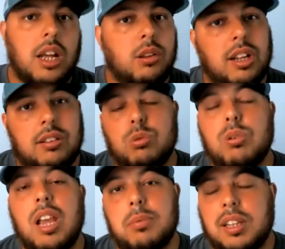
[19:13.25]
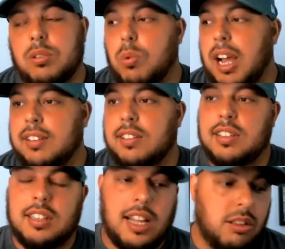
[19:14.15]
I look at 2 games against
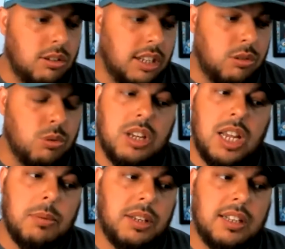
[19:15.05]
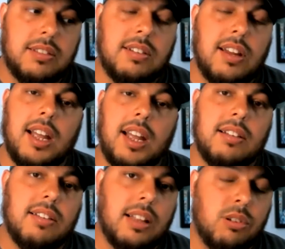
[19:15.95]
Washington. I look at 2 games against the
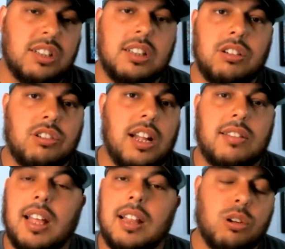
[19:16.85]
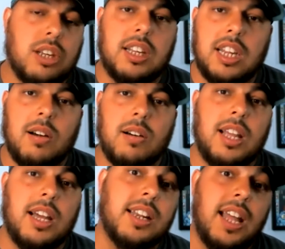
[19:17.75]
Giants. I look at the Jets. I look at
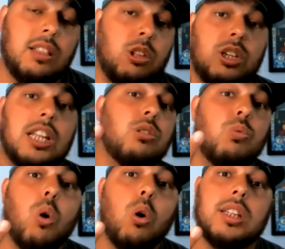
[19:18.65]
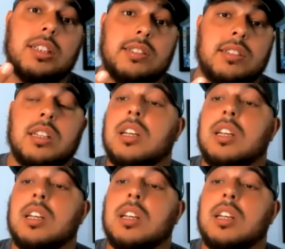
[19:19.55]
Carolina. I look at New Orleans.